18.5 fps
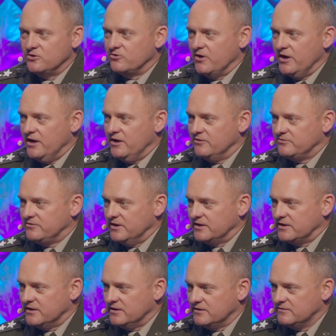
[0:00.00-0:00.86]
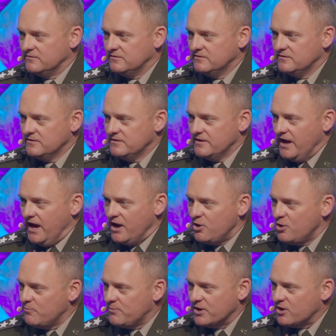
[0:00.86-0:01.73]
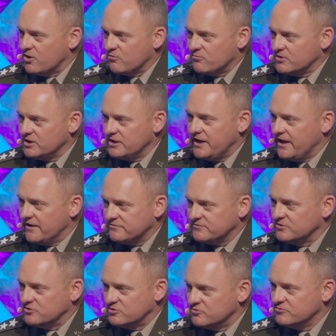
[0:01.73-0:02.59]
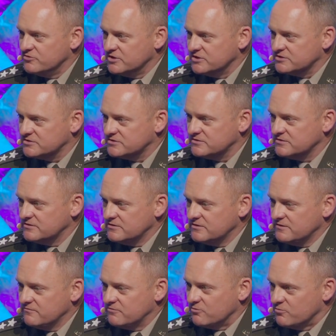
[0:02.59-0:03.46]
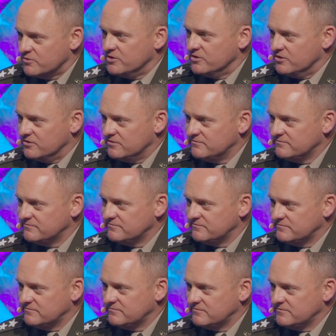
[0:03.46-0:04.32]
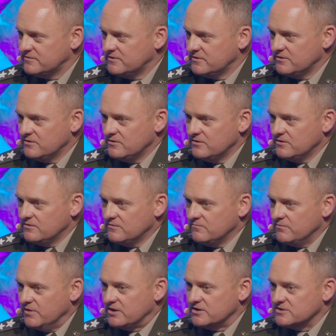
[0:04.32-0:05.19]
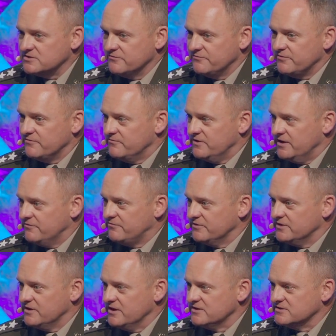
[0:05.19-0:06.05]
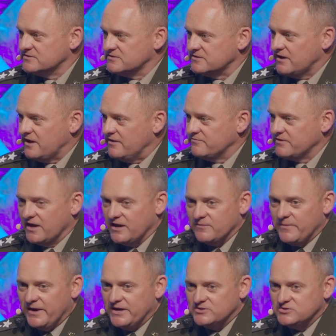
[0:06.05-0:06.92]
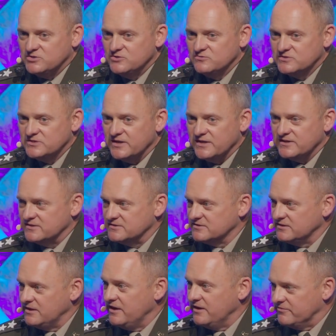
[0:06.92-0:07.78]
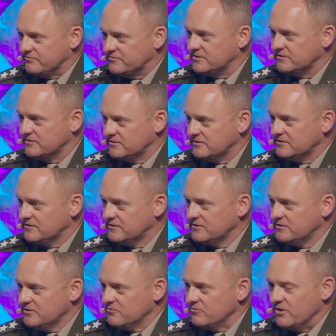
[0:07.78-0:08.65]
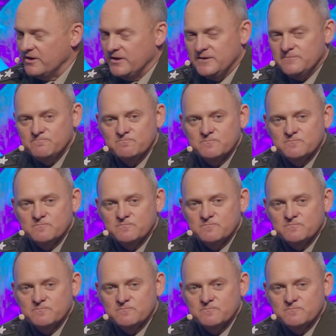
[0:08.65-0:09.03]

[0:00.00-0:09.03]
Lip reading: ground thinking, I hope I don't really have to do this for real. Because if it does, I've got about 2 seconds left, right?